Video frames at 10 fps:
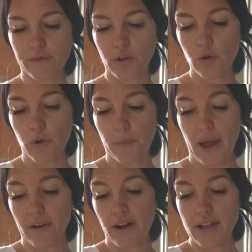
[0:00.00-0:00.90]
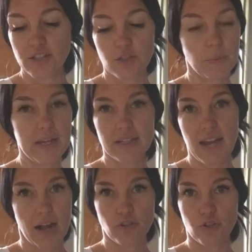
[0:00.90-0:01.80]
cocoa powder, unsweetened
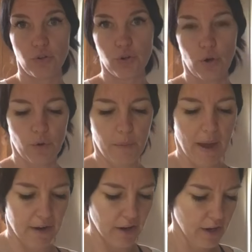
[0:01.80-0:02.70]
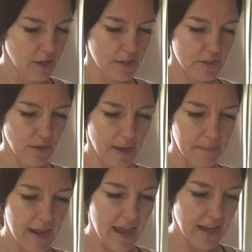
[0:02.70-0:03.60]
natural cocoa powder. So I'm
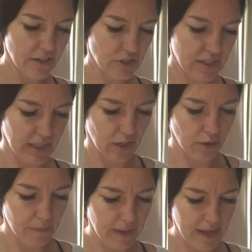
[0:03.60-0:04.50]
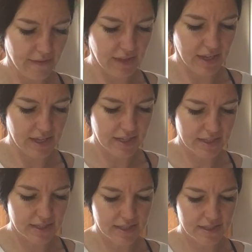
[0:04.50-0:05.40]
gonna add just a little bit of
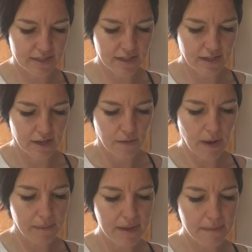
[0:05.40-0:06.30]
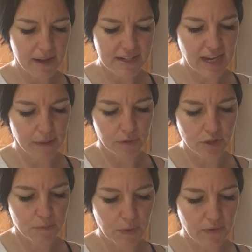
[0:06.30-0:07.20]
this, probably about a
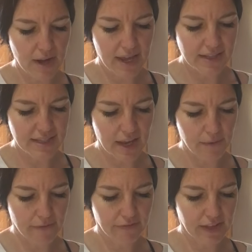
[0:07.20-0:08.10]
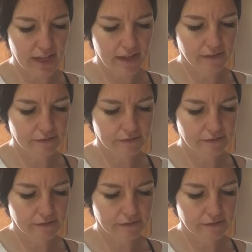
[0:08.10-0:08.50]
tablespoon, I'd say roughly.